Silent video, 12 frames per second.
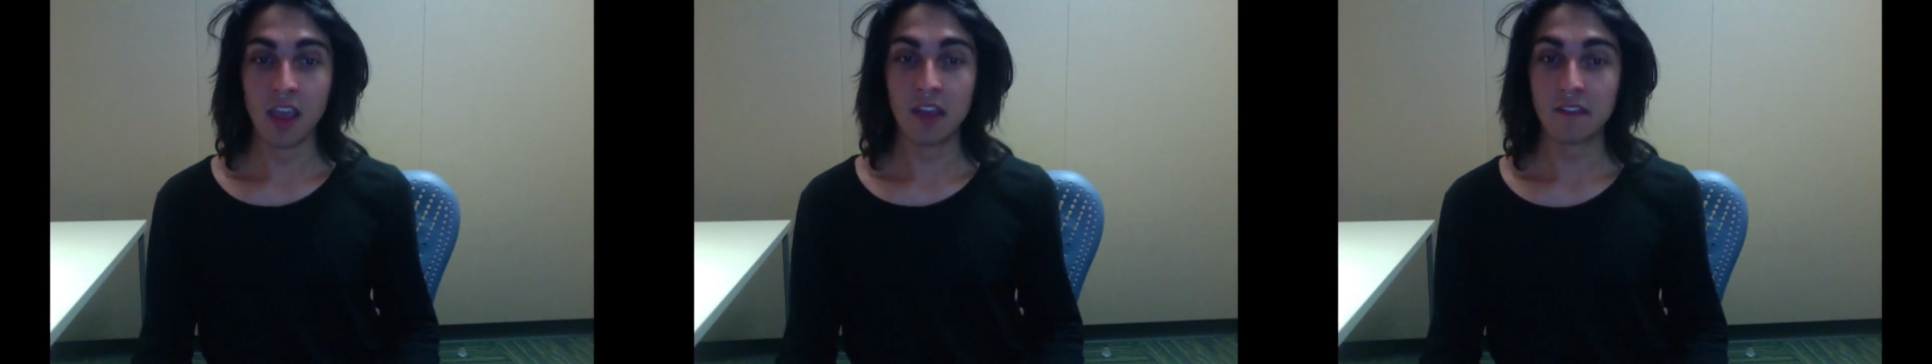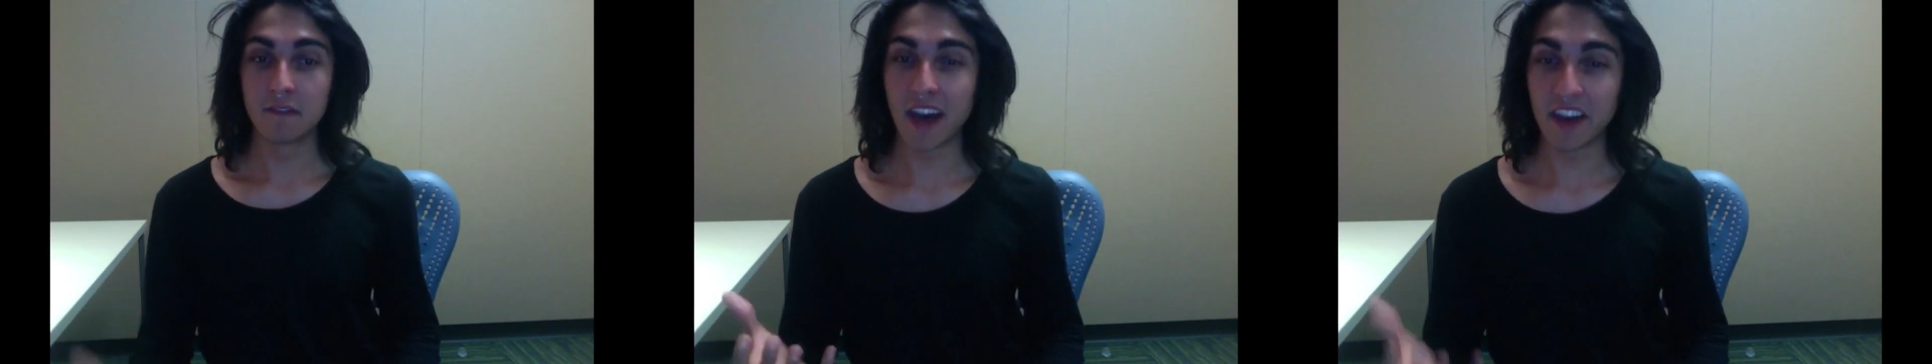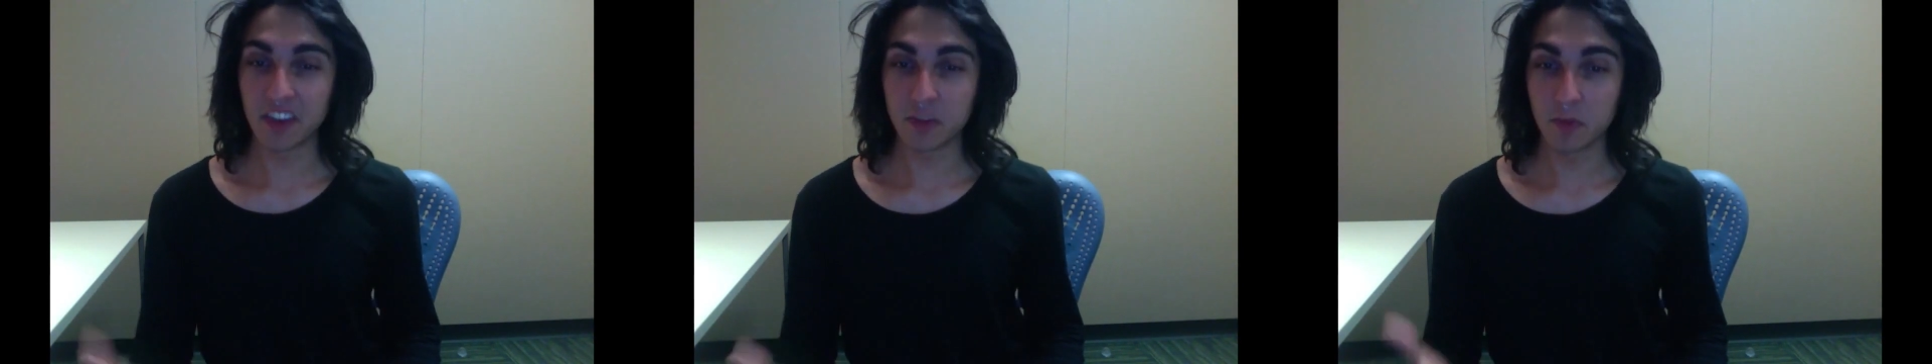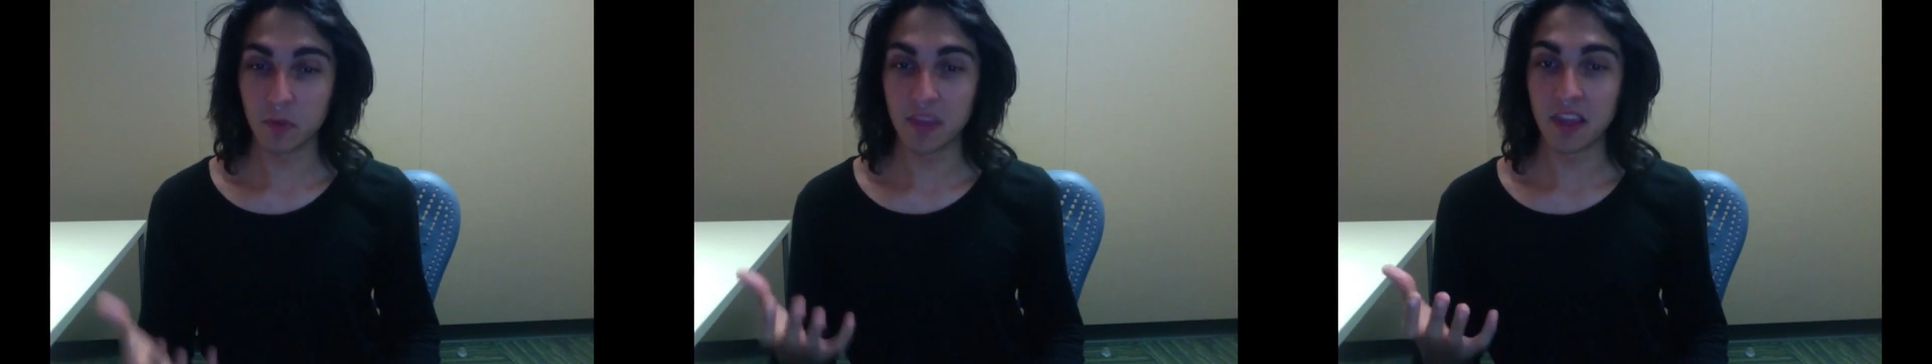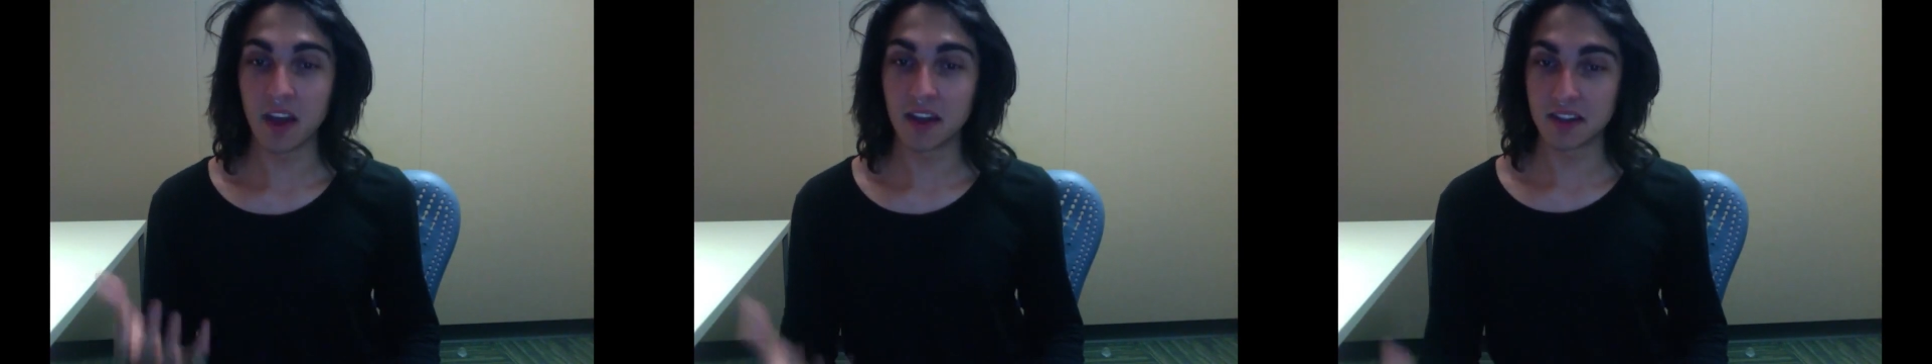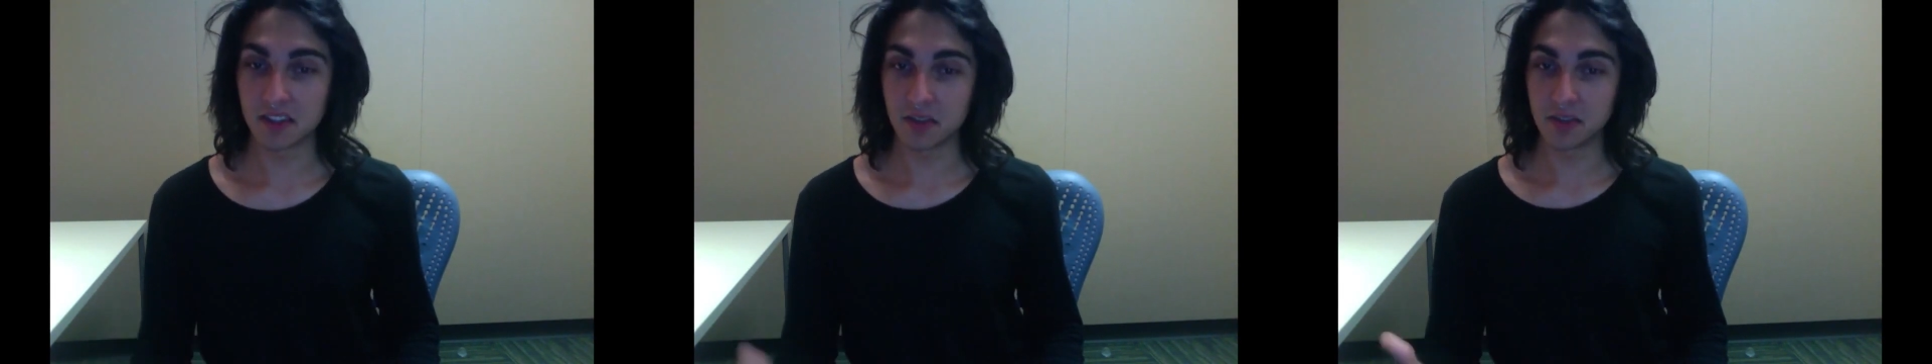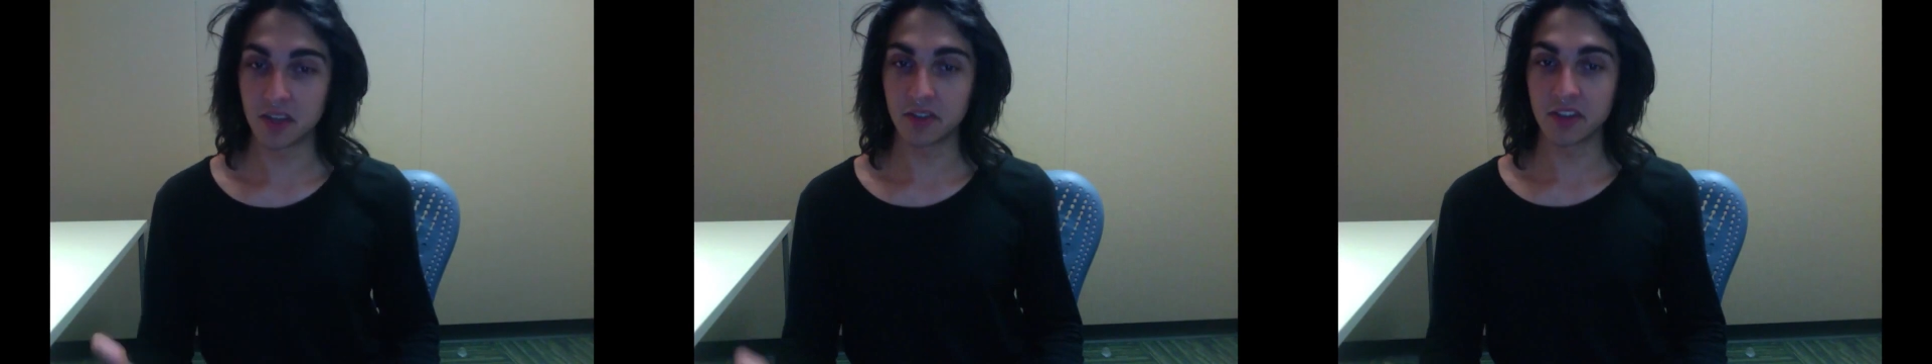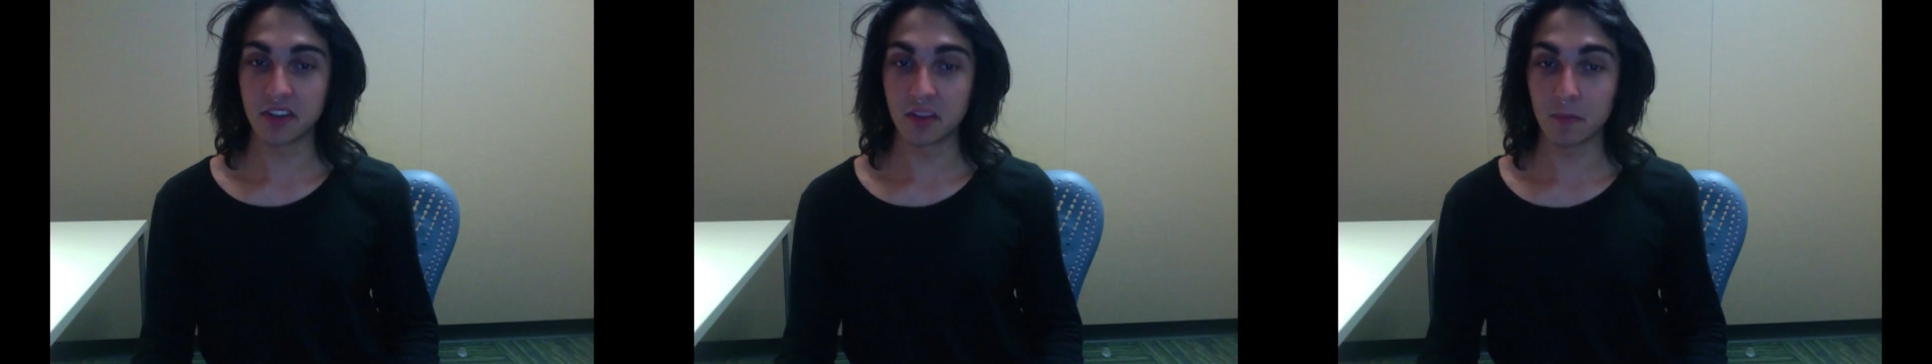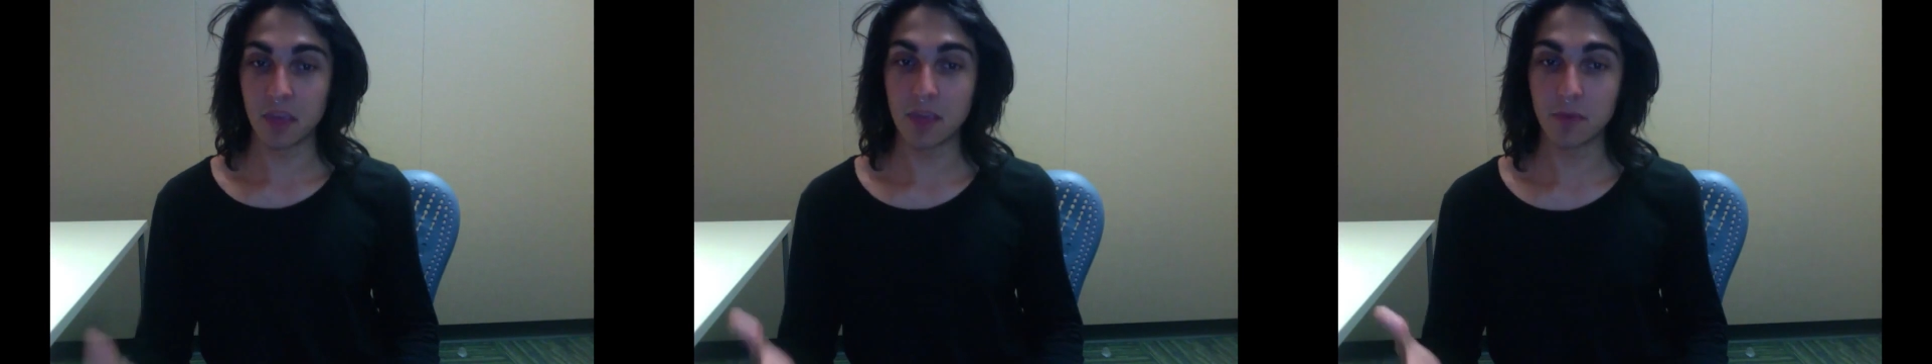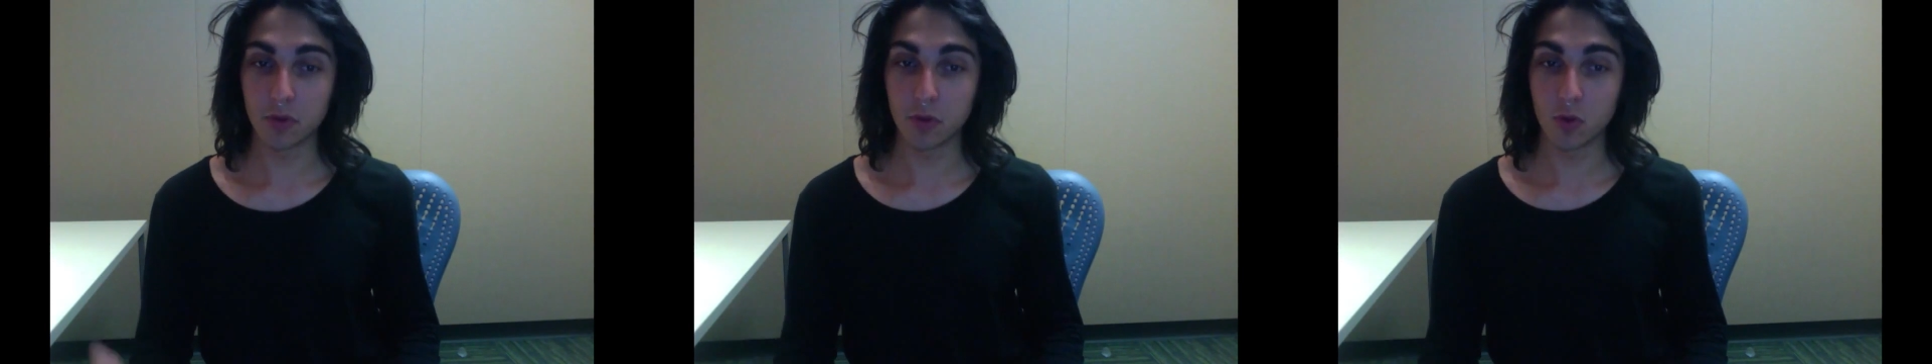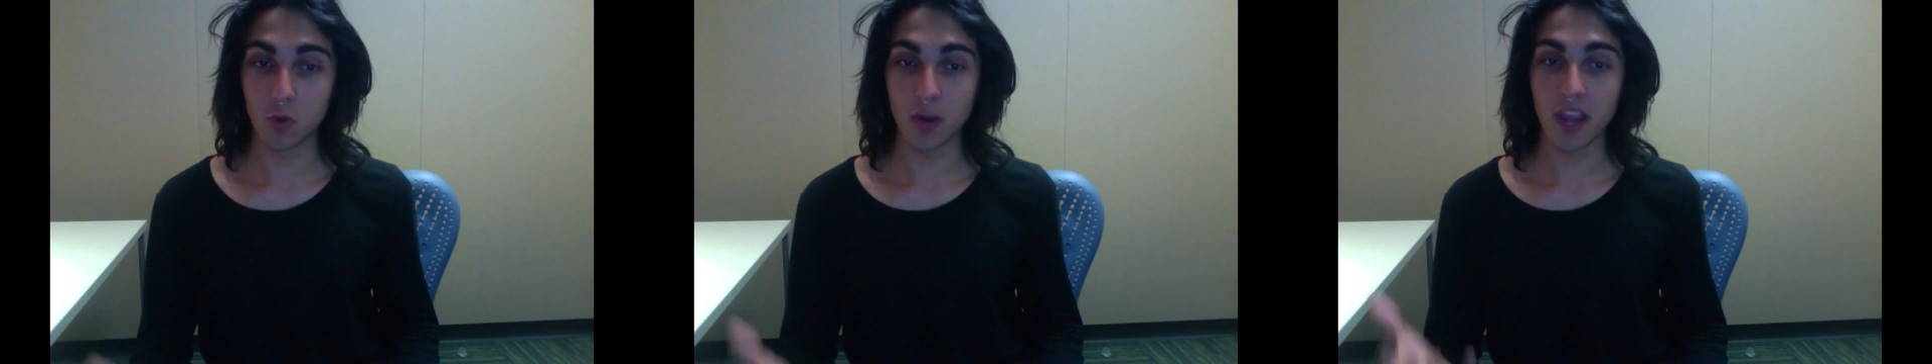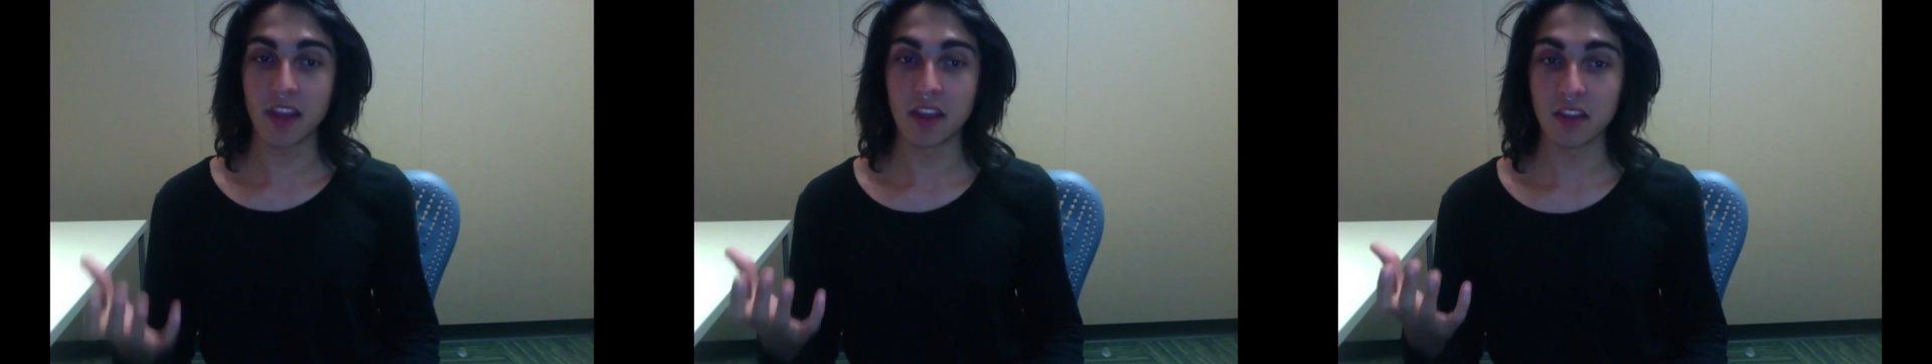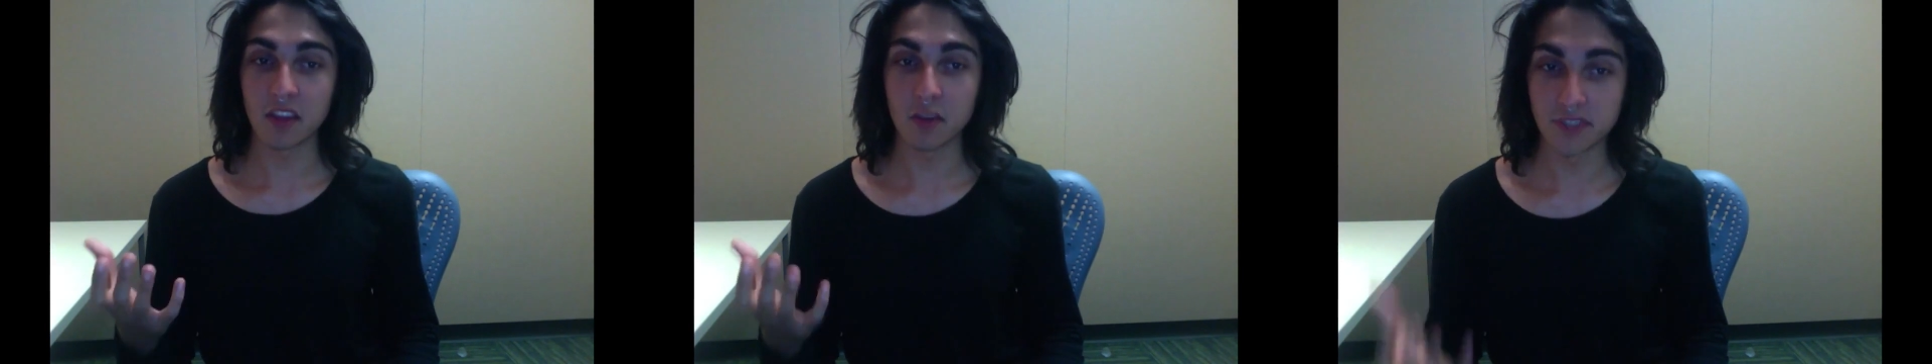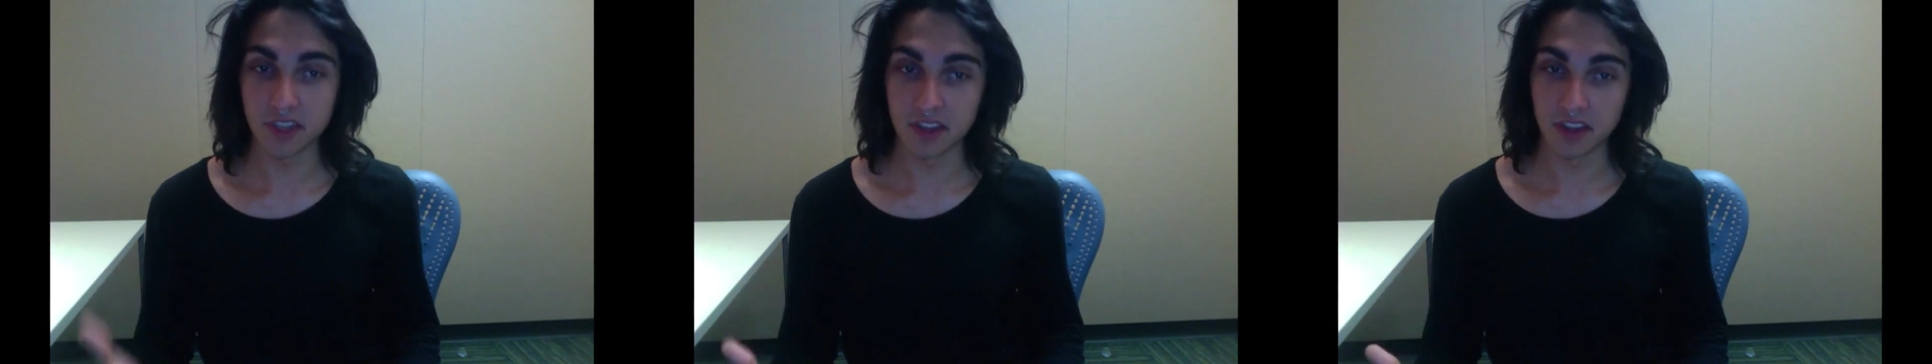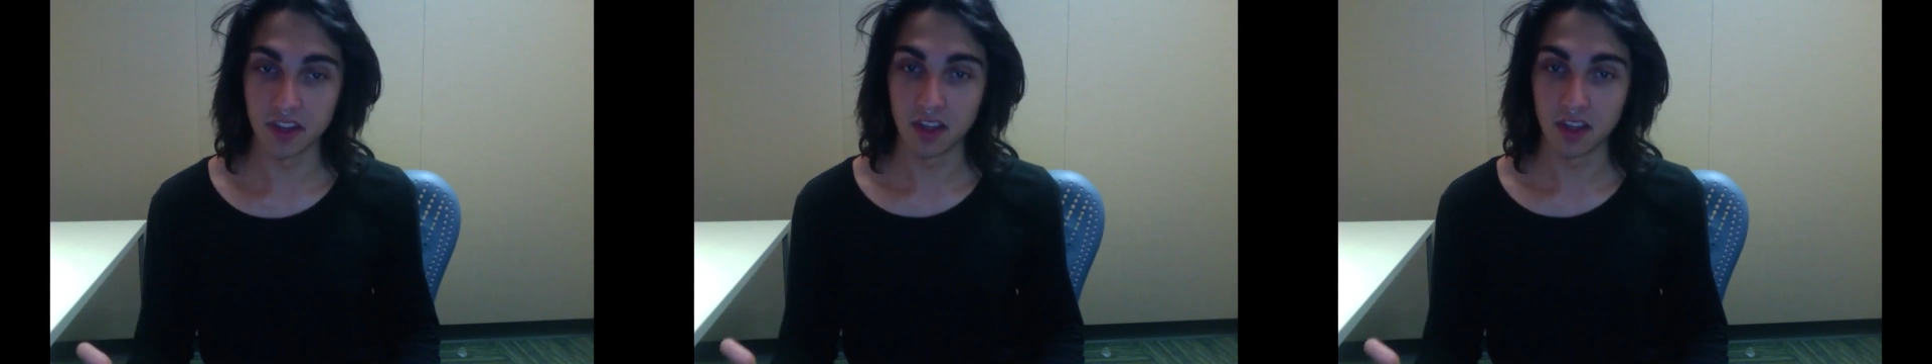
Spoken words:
valuable beyond its utility to the people who create and use it.